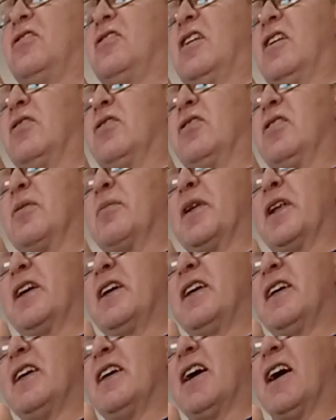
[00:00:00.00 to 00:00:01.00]
sounds
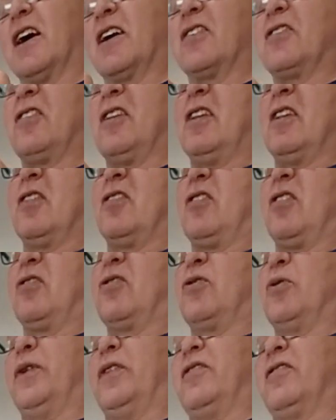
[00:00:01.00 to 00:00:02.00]
similar. I can see this
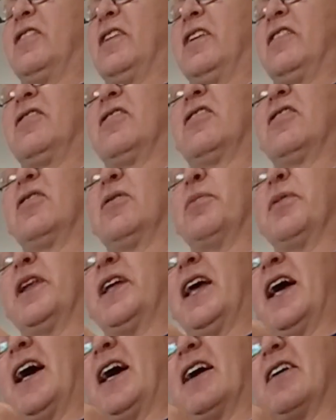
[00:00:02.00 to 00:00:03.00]
is twisted, so
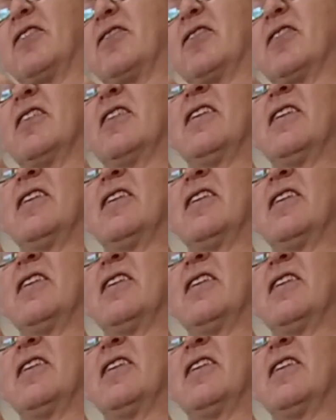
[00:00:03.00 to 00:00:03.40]
somebody has